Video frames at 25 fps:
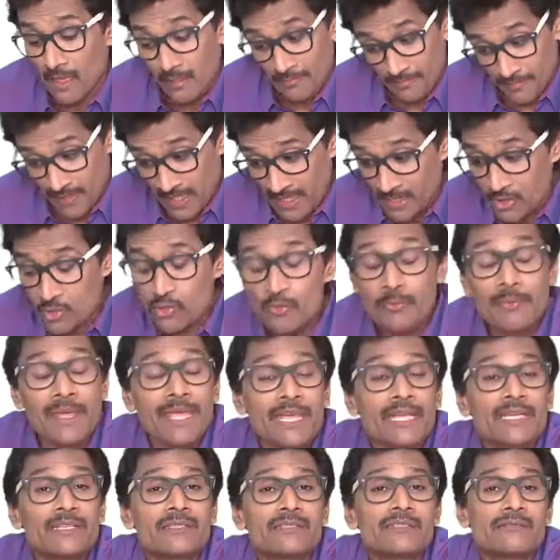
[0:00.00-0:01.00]
Then you
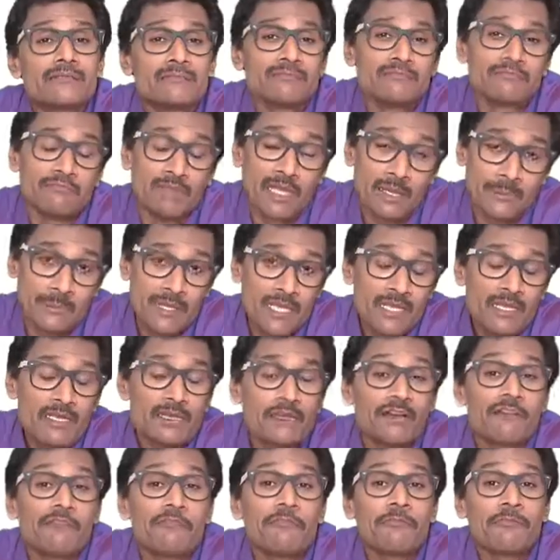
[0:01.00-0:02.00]
make it maybe
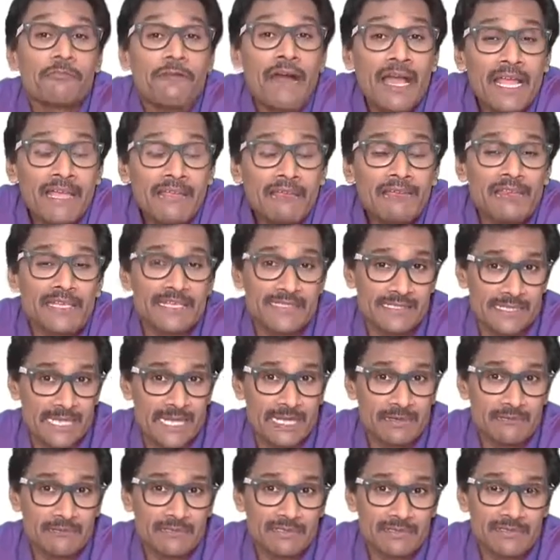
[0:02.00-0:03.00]
5
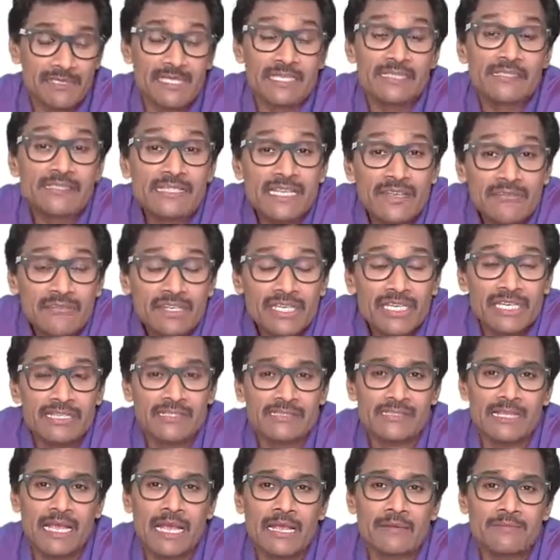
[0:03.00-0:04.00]
exams, then 7
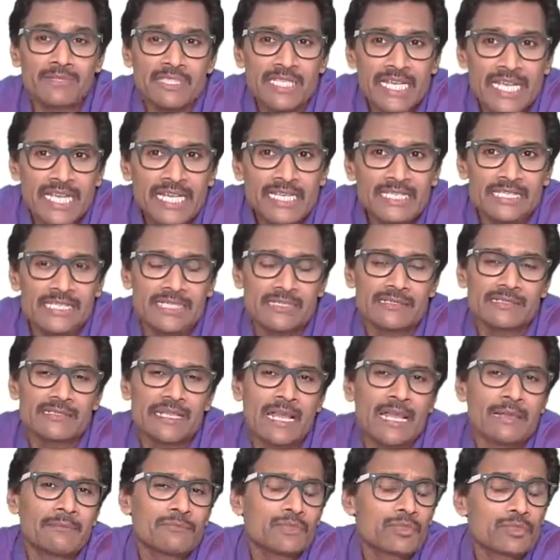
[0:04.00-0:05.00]
exams, 8 exams.